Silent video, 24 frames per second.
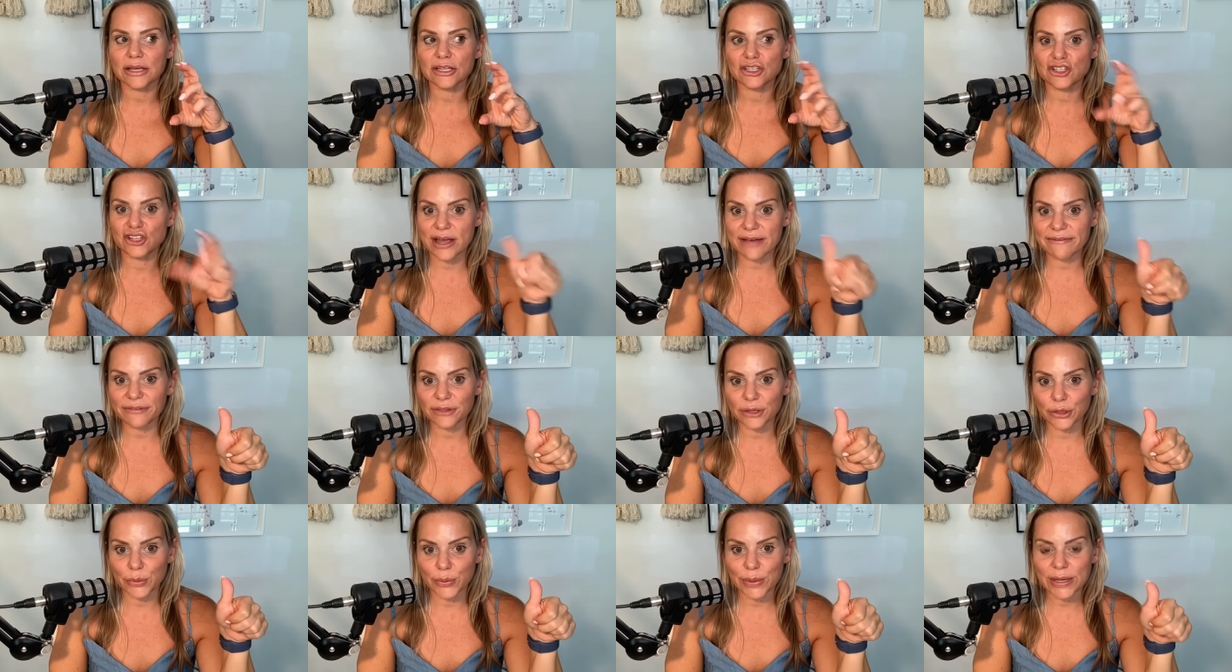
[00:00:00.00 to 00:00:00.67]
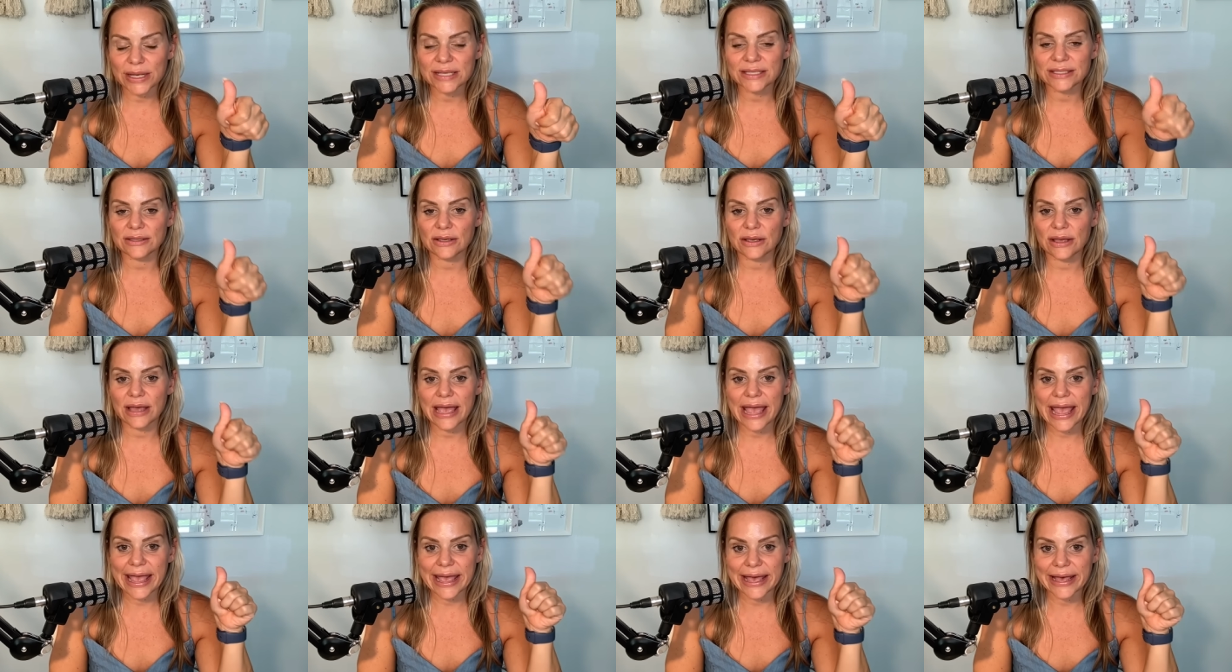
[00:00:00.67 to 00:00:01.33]
Jeff Lewis
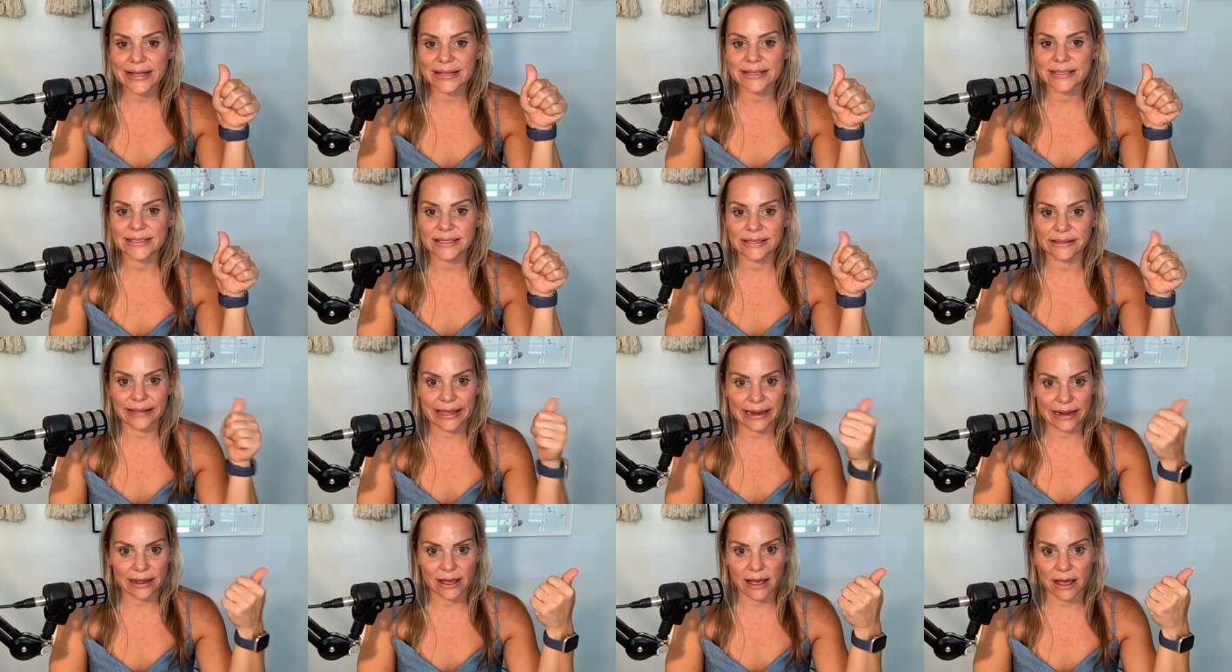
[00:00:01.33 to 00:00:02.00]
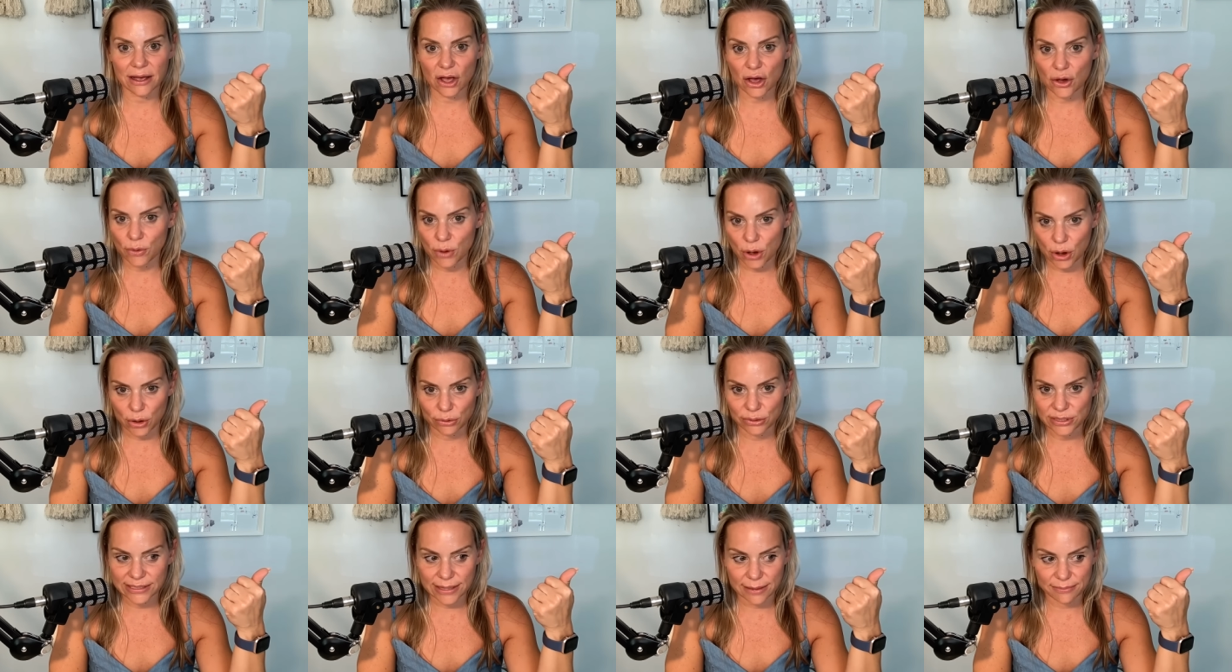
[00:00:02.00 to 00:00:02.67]
and like a
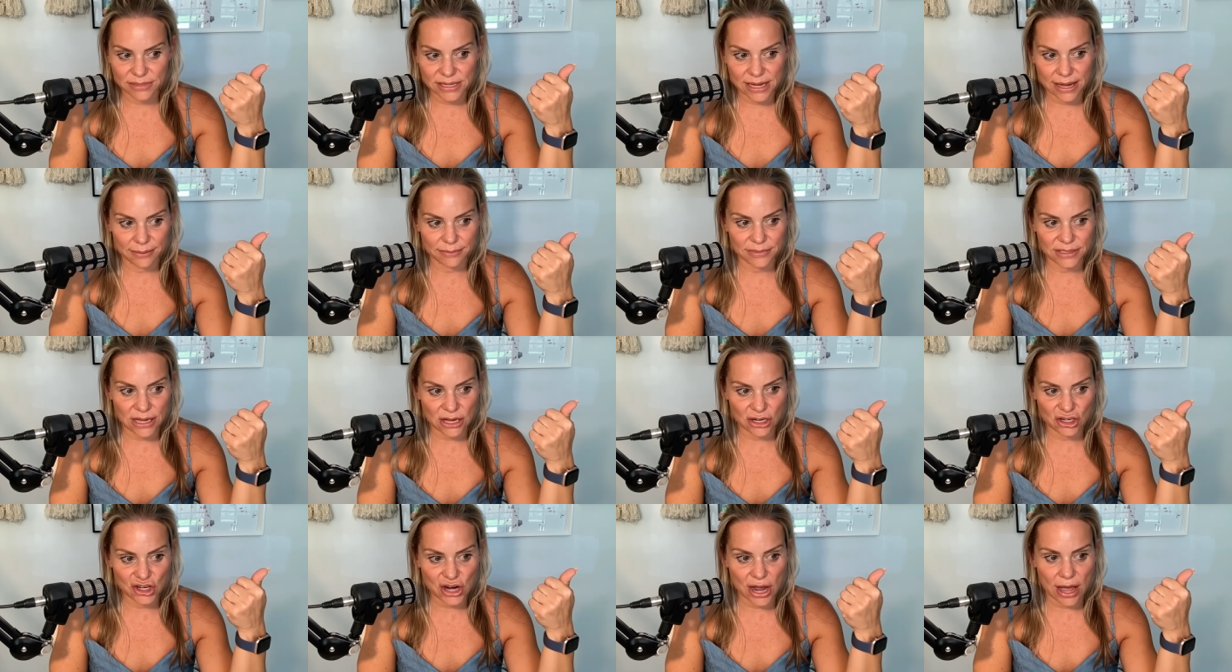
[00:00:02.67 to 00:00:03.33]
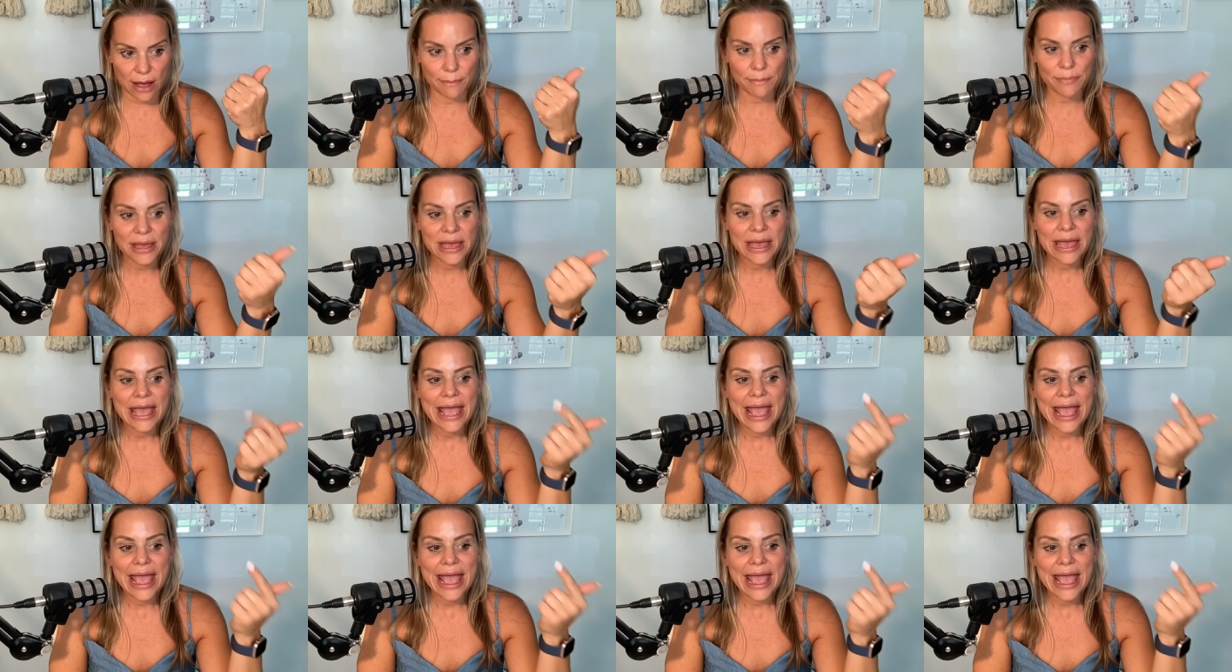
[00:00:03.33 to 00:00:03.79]
co-host, sometimes a chump,